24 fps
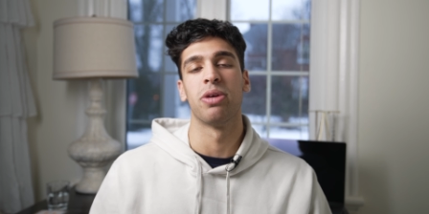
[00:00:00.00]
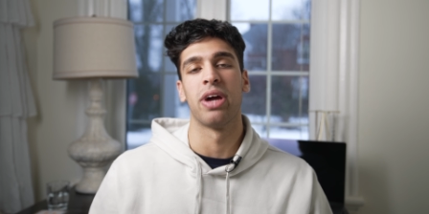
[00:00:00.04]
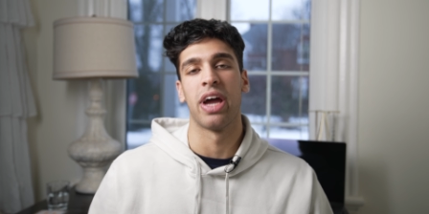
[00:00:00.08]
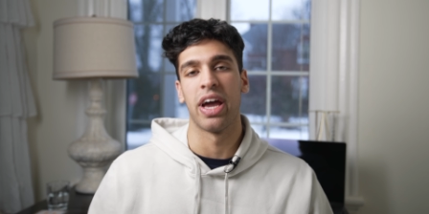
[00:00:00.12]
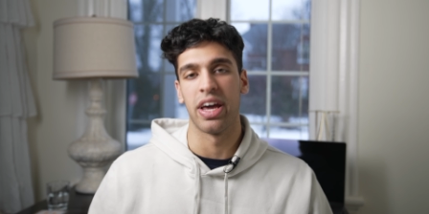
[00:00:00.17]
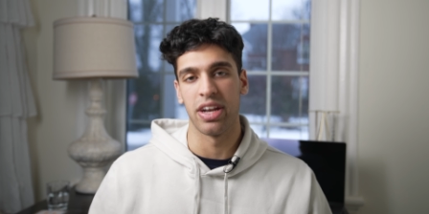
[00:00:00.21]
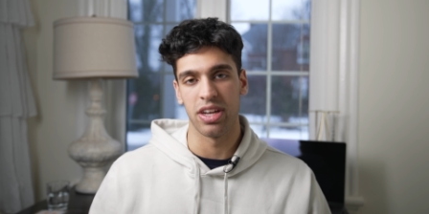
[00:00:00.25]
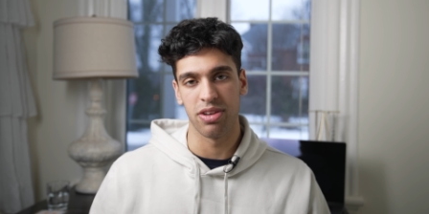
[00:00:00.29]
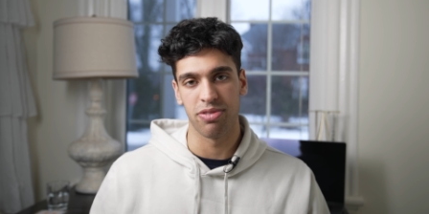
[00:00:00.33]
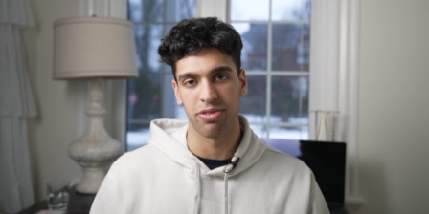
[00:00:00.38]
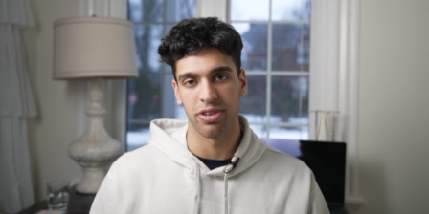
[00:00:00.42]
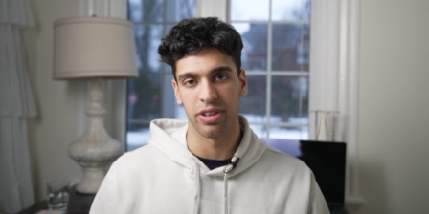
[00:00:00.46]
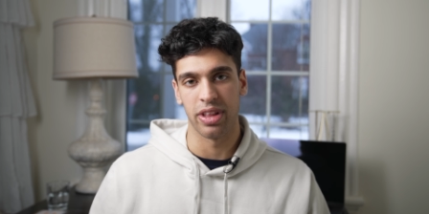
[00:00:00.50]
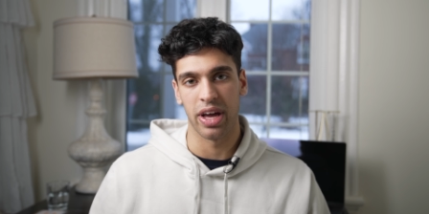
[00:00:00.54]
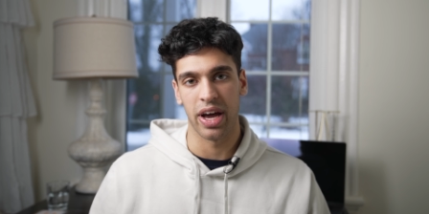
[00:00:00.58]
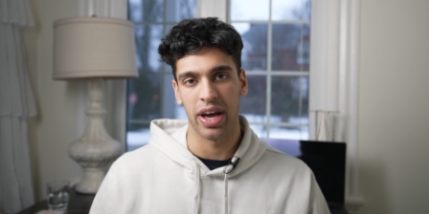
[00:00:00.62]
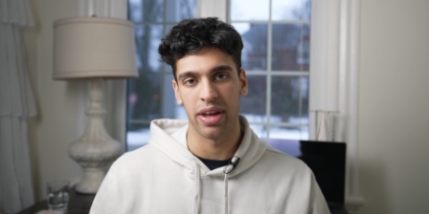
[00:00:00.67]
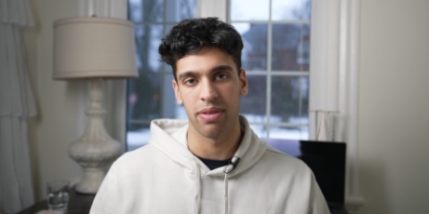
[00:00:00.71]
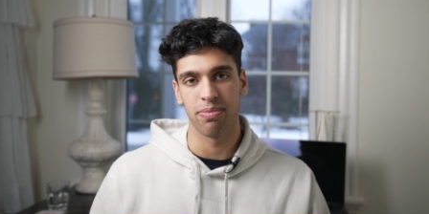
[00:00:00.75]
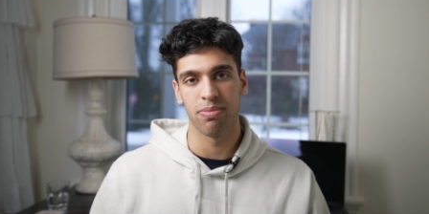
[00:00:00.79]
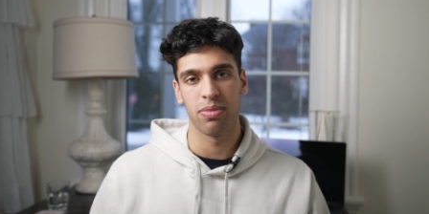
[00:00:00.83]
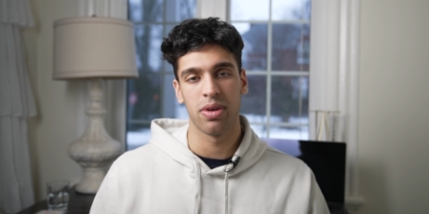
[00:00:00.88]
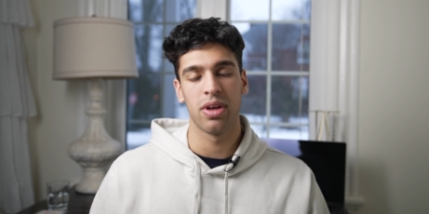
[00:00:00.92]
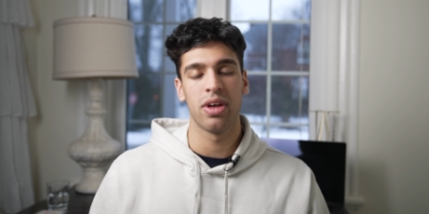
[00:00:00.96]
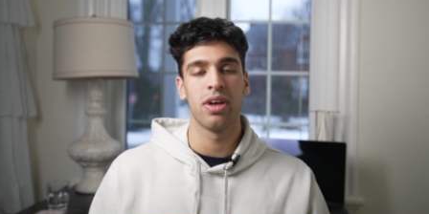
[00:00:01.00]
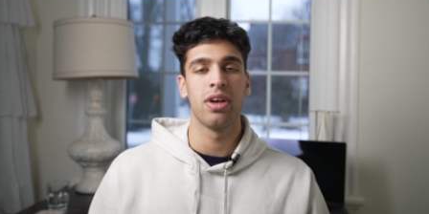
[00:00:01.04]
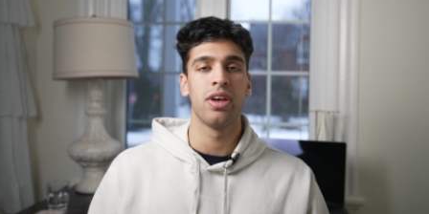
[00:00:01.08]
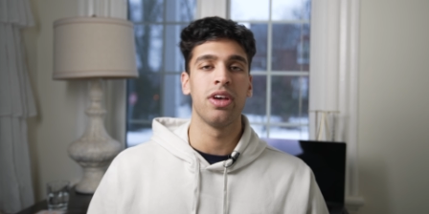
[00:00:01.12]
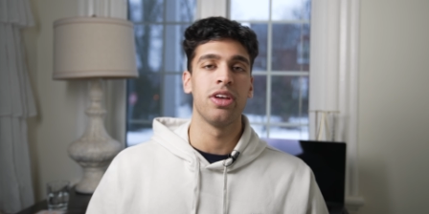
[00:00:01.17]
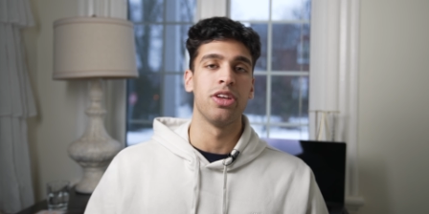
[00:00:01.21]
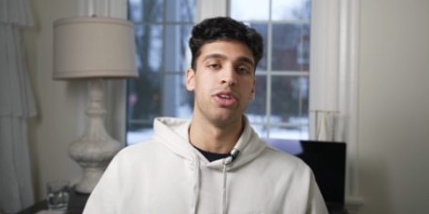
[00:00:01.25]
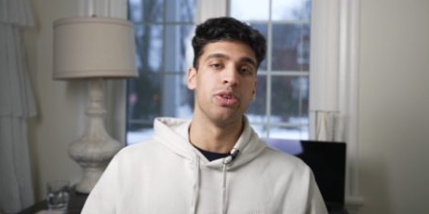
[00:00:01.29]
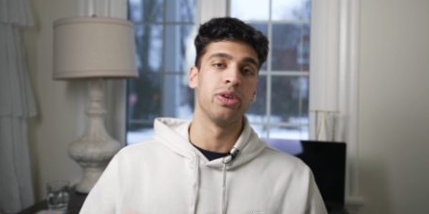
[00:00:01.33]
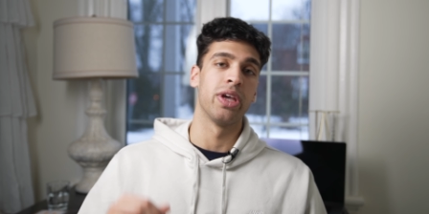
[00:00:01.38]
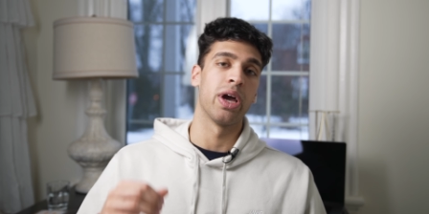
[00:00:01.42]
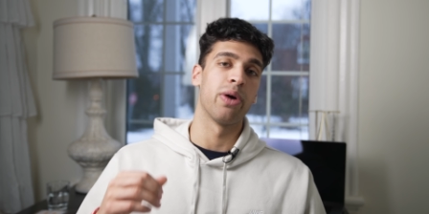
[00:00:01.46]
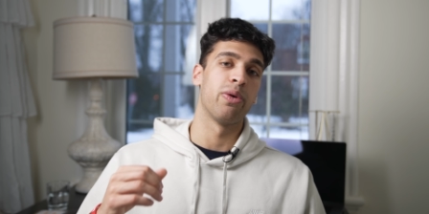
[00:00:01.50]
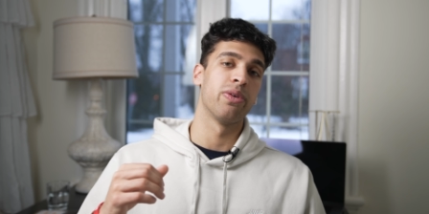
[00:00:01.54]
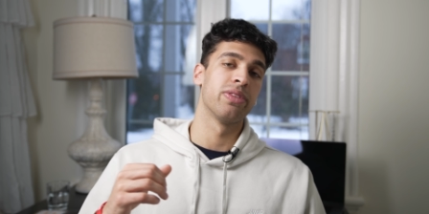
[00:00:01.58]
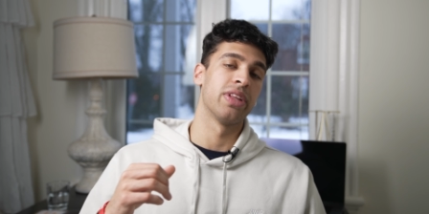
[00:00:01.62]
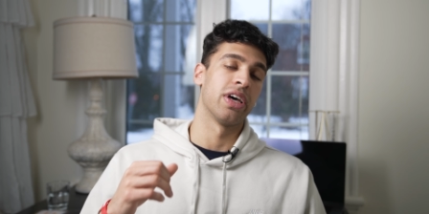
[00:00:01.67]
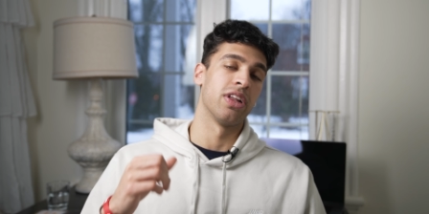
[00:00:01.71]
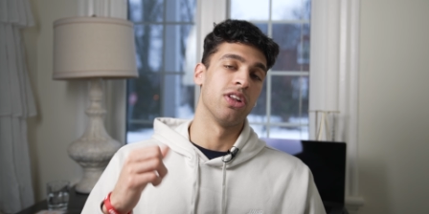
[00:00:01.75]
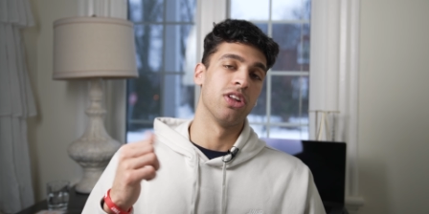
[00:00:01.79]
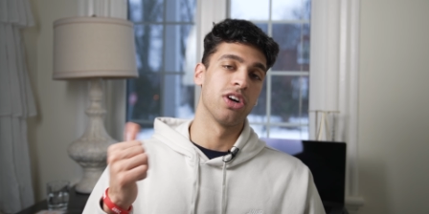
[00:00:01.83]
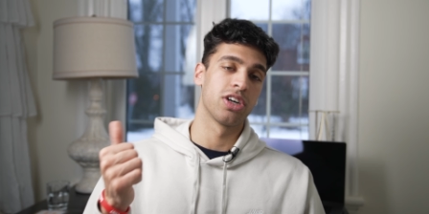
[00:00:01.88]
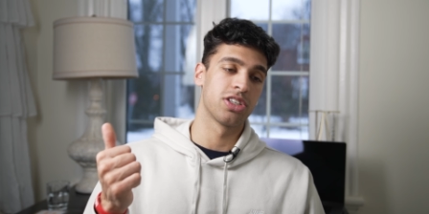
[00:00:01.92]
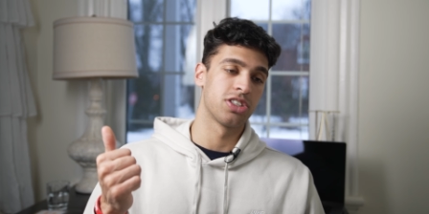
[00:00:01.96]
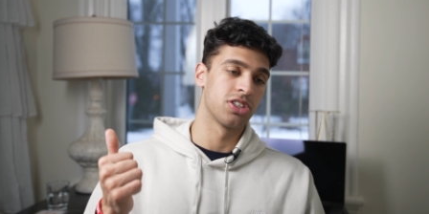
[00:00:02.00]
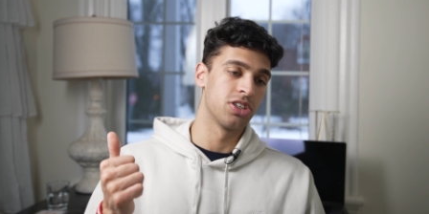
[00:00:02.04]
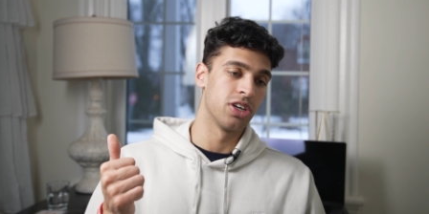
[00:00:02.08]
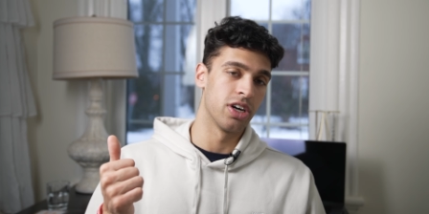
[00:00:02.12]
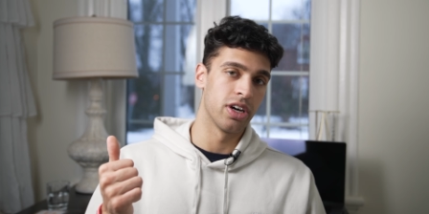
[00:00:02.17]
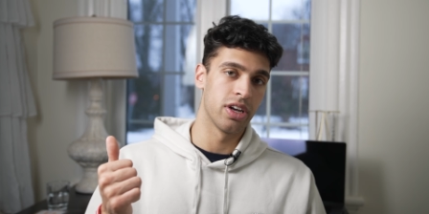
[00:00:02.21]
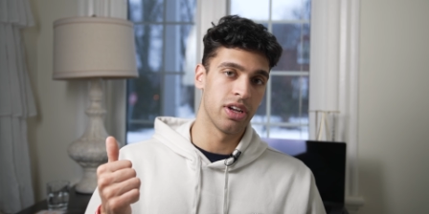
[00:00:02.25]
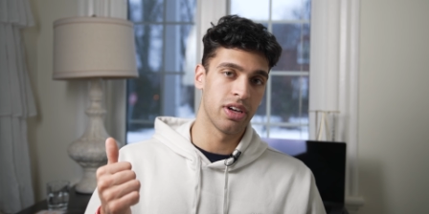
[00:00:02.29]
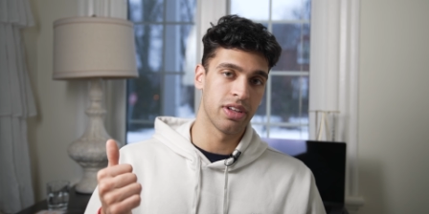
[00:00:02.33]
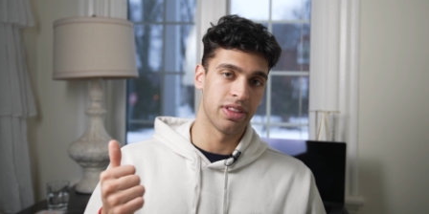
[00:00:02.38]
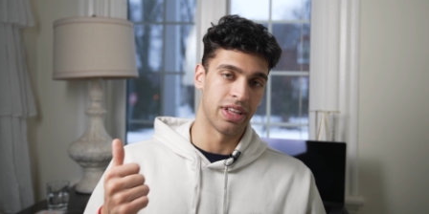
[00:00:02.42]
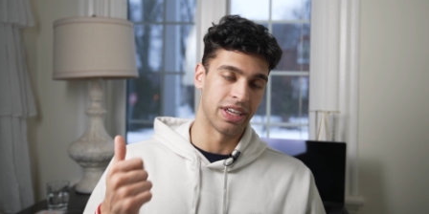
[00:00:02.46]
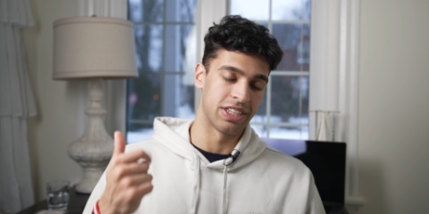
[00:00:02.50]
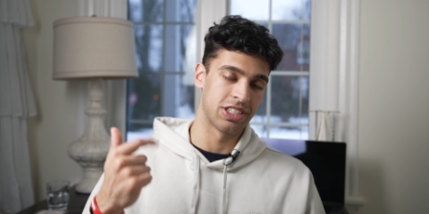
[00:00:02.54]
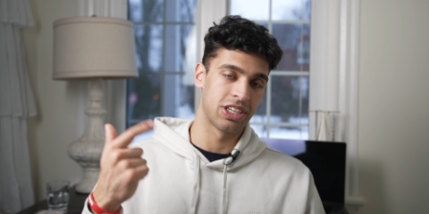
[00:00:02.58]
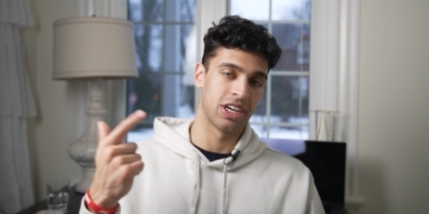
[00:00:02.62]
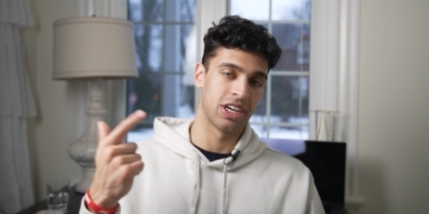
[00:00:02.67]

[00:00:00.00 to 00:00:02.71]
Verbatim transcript: handy for that. You get one that looks good, that's